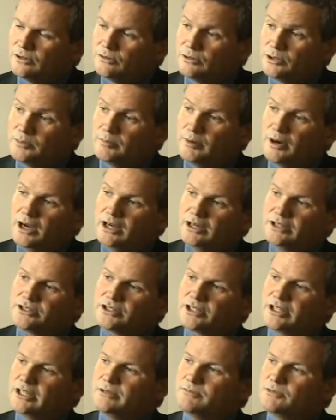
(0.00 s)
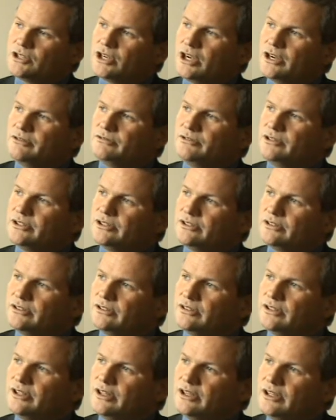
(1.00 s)
Well, the pilot scheme showed that
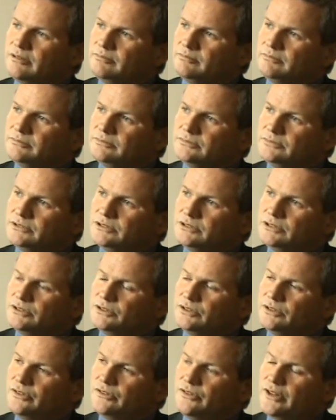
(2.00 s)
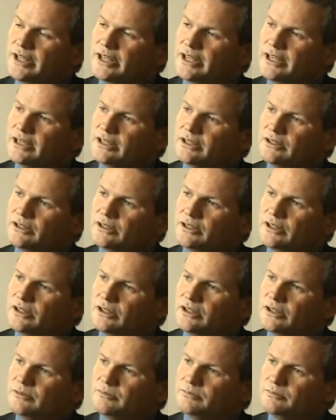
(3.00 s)

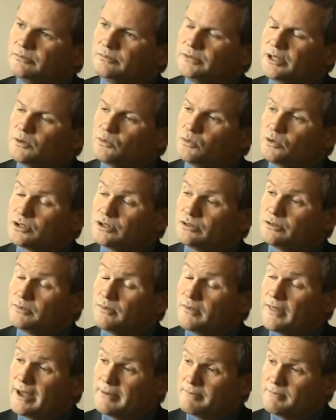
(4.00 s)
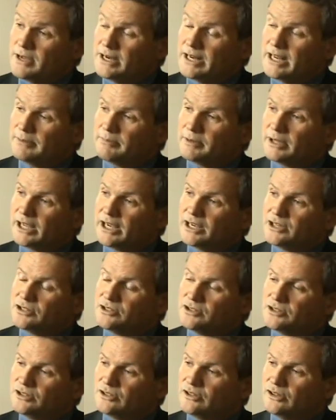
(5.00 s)
there wasn't that many applications,